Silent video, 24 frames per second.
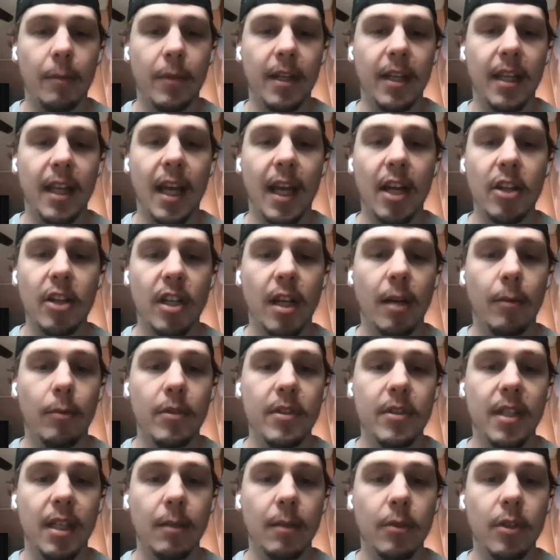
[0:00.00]
and Cash App
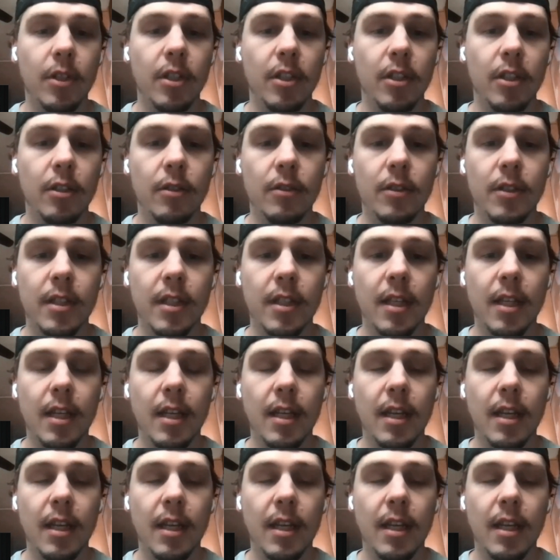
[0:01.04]
was able to use,